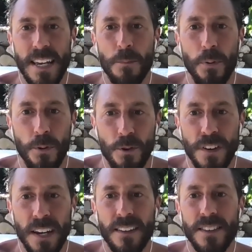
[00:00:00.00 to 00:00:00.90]

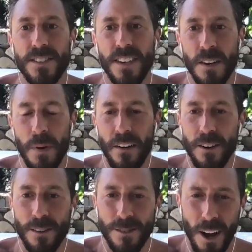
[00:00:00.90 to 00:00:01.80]
improving the skin barrier in